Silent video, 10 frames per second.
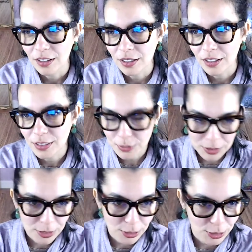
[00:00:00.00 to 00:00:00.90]
is
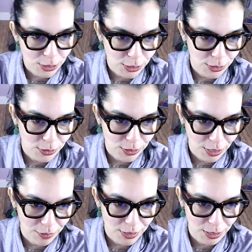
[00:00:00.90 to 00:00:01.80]
returned to you
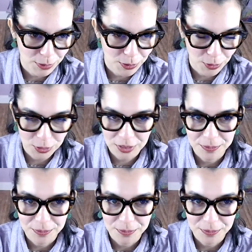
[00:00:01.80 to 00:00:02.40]
seven times fold.